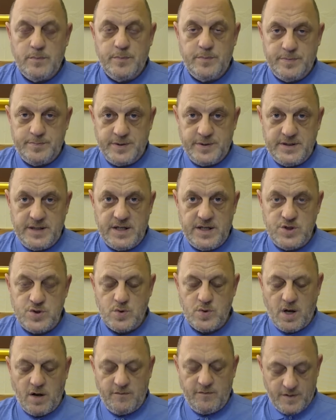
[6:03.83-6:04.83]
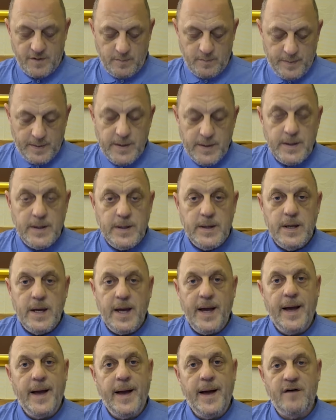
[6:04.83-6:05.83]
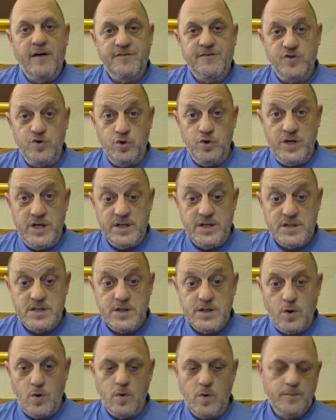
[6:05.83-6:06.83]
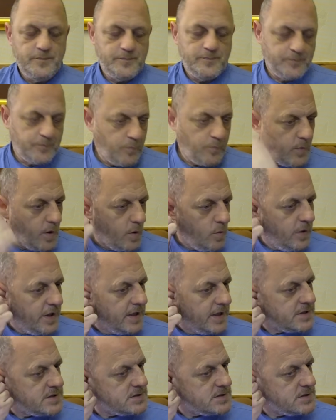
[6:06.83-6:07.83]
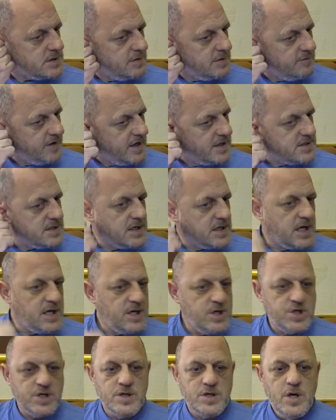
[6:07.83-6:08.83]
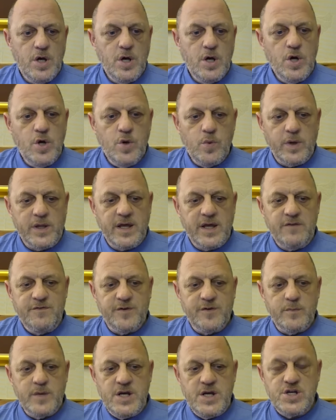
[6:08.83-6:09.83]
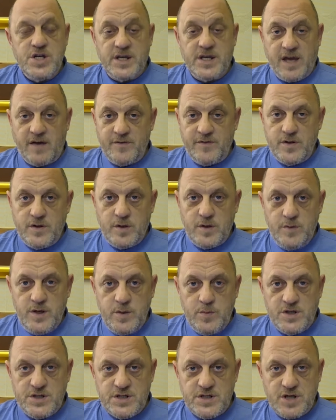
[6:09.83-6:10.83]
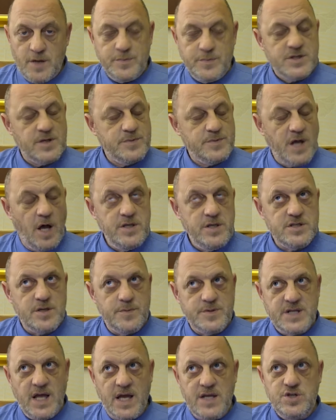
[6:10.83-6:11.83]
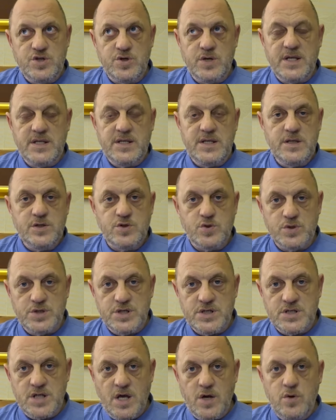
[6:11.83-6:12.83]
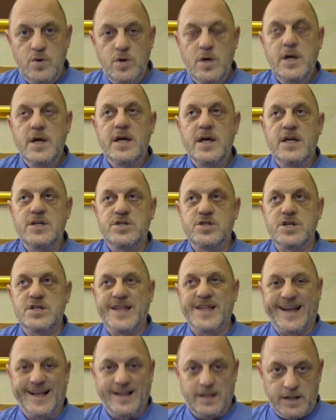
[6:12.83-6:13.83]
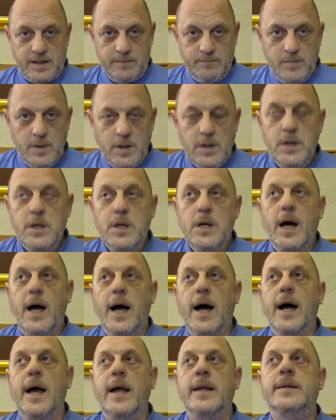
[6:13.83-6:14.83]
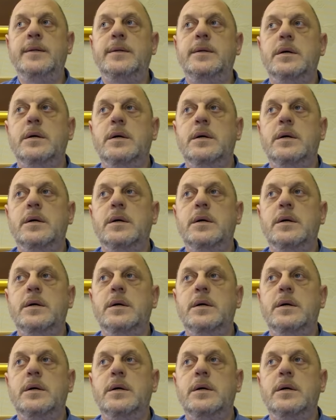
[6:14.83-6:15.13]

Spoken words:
potential cover-up a few years ago with this investigation, with information given to me which is unsubstantiated, so just now is just a claim, and